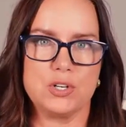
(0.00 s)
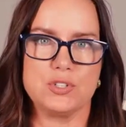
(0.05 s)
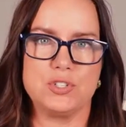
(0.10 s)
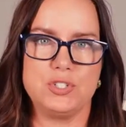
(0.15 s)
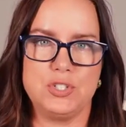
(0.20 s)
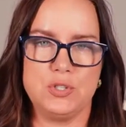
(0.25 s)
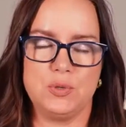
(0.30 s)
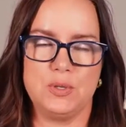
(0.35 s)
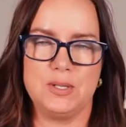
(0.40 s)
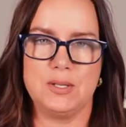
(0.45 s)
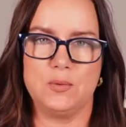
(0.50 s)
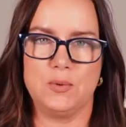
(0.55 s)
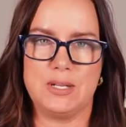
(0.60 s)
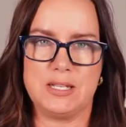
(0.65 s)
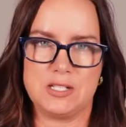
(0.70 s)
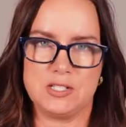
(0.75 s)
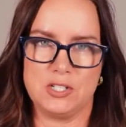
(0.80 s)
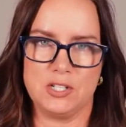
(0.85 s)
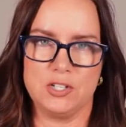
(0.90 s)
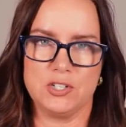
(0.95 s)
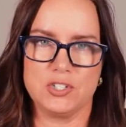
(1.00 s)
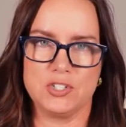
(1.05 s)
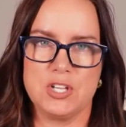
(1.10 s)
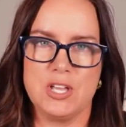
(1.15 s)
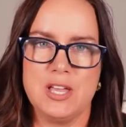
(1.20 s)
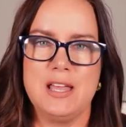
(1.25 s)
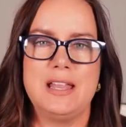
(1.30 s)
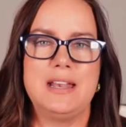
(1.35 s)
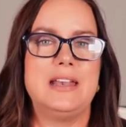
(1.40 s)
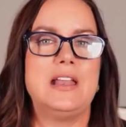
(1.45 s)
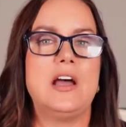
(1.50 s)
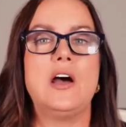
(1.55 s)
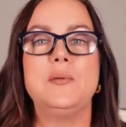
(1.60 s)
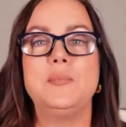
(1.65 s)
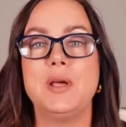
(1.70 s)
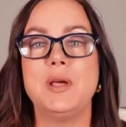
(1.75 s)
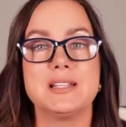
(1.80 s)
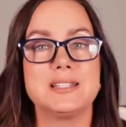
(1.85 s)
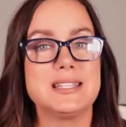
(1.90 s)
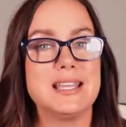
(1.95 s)
doing research. Now, I'm
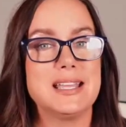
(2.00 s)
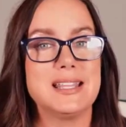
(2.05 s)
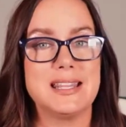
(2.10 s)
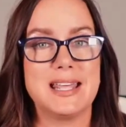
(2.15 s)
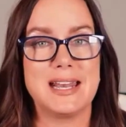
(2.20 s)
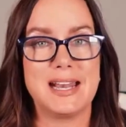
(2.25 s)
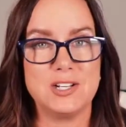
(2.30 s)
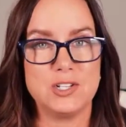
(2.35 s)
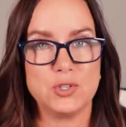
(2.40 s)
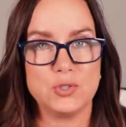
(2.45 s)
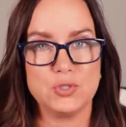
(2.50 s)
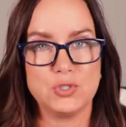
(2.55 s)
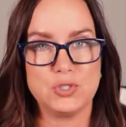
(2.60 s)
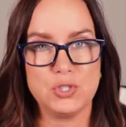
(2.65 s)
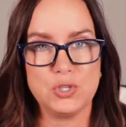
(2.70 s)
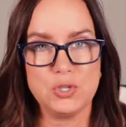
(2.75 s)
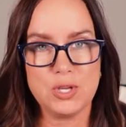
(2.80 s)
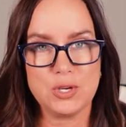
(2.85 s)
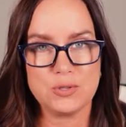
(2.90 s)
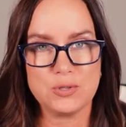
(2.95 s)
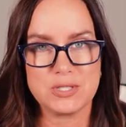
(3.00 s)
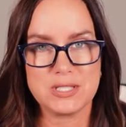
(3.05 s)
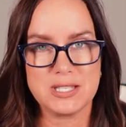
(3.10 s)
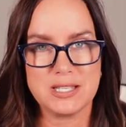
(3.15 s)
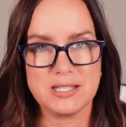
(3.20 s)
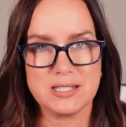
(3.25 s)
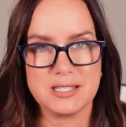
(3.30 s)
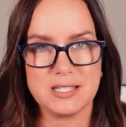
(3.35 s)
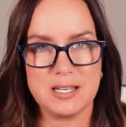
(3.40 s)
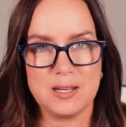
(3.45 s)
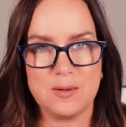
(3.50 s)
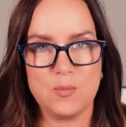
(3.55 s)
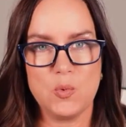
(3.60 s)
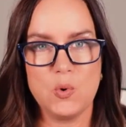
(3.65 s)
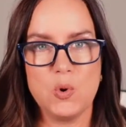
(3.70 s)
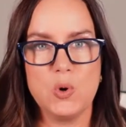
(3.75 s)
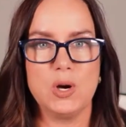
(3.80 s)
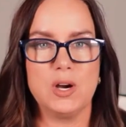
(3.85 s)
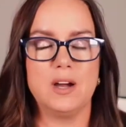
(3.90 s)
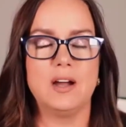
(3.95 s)
not saying that I don't do those things
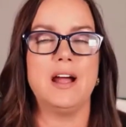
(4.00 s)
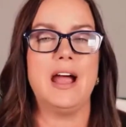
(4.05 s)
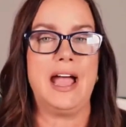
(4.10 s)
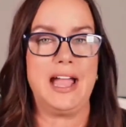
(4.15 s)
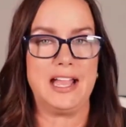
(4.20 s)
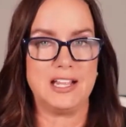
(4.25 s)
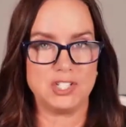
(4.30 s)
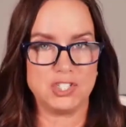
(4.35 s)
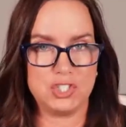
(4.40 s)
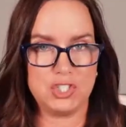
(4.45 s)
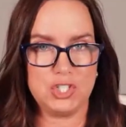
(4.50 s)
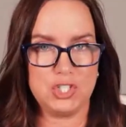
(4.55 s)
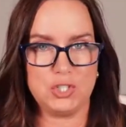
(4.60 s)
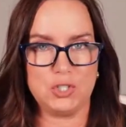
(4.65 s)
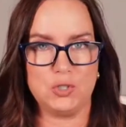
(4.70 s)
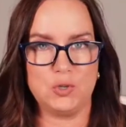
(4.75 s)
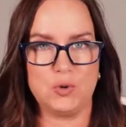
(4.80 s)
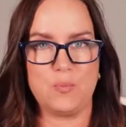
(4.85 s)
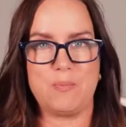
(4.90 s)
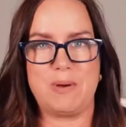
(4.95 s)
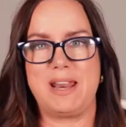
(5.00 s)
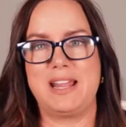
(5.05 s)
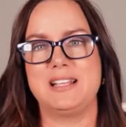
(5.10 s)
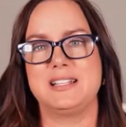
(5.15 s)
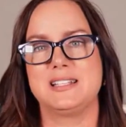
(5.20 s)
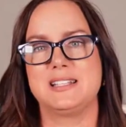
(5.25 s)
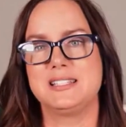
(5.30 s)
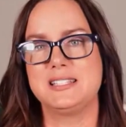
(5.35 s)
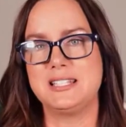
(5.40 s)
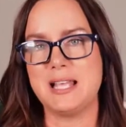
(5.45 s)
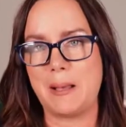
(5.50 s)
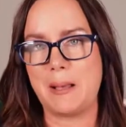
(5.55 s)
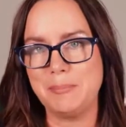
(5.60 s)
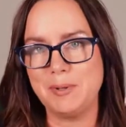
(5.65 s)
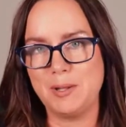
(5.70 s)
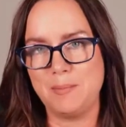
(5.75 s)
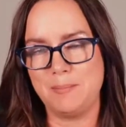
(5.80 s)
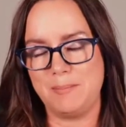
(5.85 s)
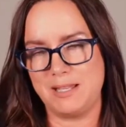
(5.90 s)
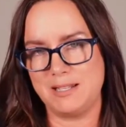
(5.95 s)
anymore. I do, but I
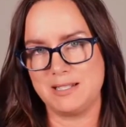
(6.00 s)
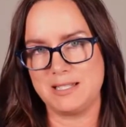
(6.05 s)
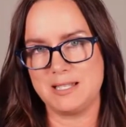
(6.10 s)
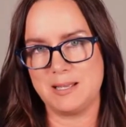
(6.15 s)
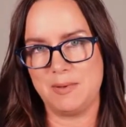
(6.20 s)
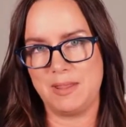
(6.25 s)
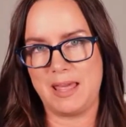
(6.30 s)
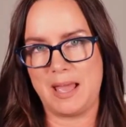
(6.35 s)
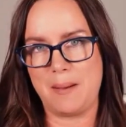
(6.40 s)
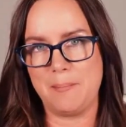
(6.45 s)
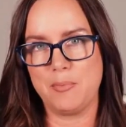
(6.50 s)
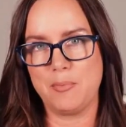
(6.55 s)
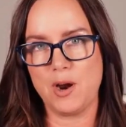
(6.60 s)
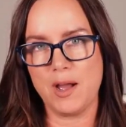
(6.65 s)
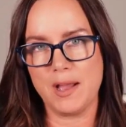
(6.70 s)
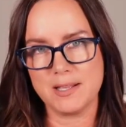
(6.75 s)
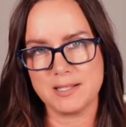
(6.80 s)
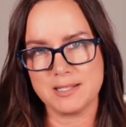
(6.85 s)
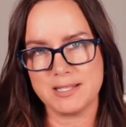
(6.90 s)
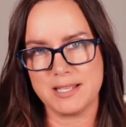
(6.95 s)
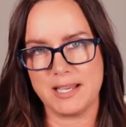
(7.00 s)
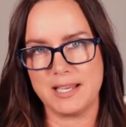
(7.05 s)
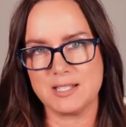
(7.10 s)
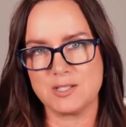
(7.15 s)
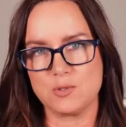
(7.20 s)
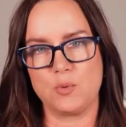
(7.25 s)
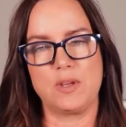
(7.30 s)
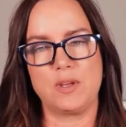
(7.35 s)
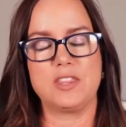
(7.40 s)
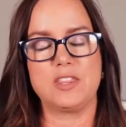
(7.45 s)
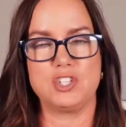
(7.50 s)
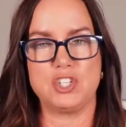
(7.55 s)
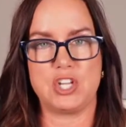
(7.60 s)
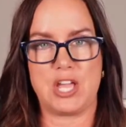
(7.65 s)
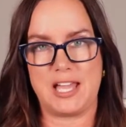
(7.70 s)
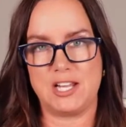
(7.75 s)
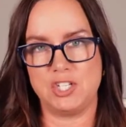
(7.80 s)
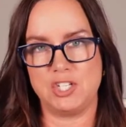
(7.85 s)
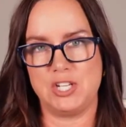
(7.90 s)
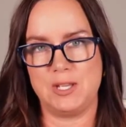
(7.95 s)
supplement some of that process with
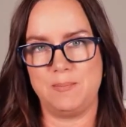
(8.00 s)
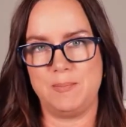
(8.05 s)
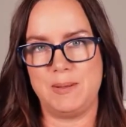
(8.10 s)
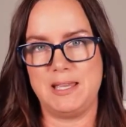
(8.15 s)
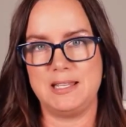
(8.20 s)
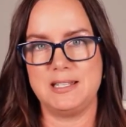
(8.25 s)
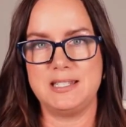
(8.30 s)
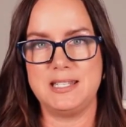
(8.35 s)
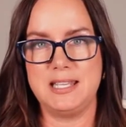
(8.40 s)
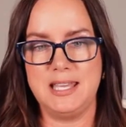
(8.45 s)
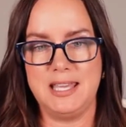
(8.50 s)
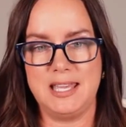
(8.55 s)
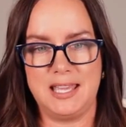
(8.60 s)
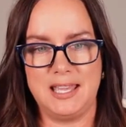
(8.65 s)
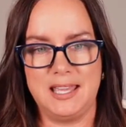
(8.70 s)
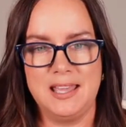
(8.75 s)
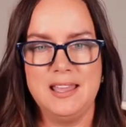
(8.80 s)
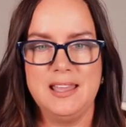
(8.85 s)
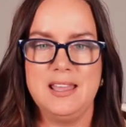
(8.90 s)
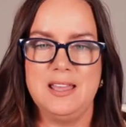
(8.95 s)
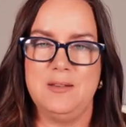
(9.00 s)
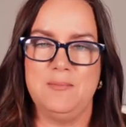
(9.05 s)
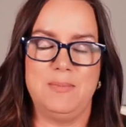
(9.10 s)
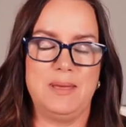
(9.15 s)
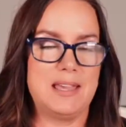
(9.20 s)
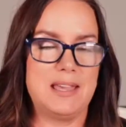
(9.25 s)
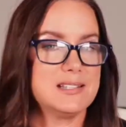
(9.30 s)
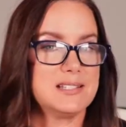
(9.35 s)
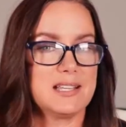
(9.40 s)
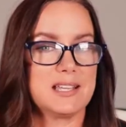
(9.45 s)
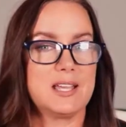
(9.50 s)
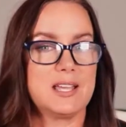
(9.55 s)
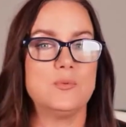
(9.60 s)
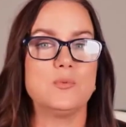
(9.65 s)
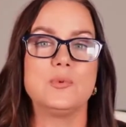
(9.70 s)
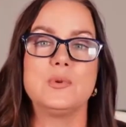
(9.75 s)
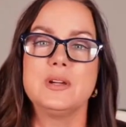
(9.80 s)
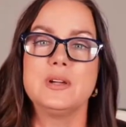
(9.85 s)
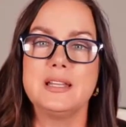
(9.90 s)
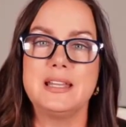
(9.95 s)
ChatGPT because it can
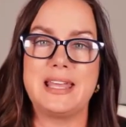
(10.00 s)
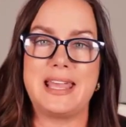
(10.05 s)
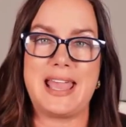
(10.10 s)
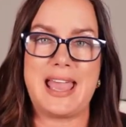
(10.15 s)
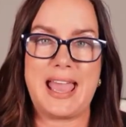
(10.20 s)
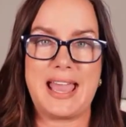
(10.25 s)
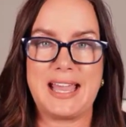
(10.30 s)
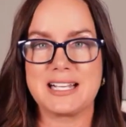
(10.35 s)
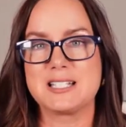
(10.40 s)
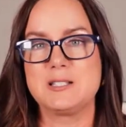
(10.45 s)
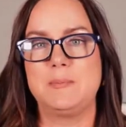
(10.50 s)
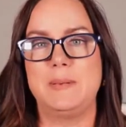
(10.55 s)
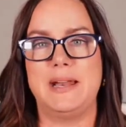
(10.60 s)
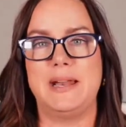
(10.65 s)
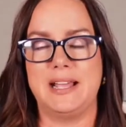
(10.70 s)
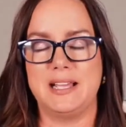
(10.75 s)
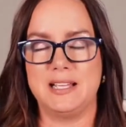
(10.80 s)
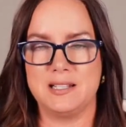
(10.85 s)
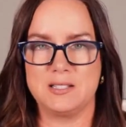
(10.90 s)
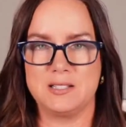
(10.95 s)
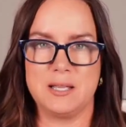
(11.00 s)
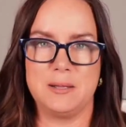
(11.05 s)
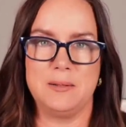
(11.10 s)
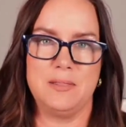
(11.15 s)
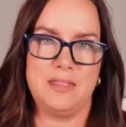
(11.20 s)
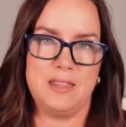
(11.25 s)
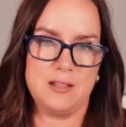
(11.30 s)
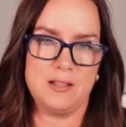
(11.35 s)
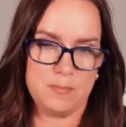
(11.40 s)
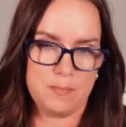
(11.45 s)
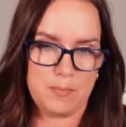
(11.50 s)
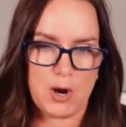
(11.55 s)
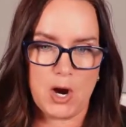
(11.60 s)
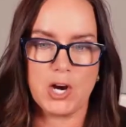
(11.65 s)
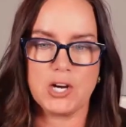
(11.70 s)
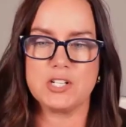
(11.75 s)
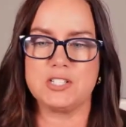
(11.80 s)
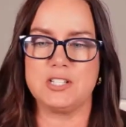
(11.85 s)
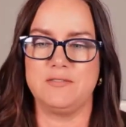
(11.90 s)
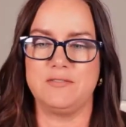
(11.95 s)
really expedite some
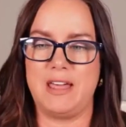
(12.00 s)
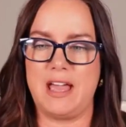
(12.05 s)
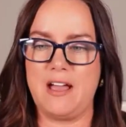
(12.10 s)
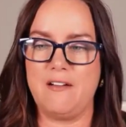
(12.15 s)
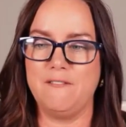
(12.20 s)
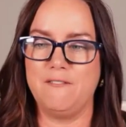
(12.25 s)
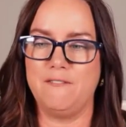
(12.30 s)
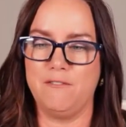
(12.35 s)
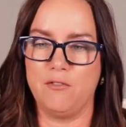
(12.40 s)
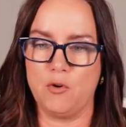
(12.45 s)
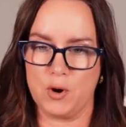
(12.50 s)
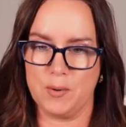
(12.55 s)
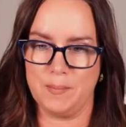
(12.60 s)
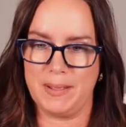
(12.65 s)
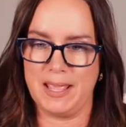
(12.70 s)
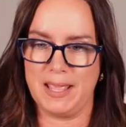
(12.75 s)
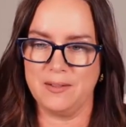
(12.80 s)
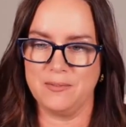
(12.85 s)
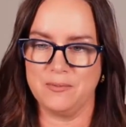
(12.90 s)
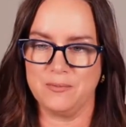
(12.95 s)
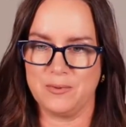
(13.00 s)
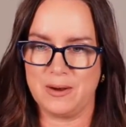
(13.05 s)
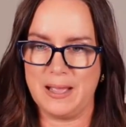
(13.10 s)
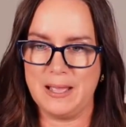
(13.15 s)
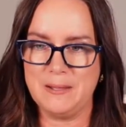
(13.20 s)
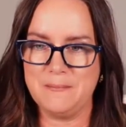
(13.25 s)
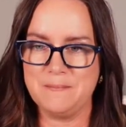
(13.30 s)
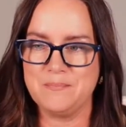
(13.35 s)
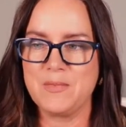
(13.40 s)
parts of that for me, right?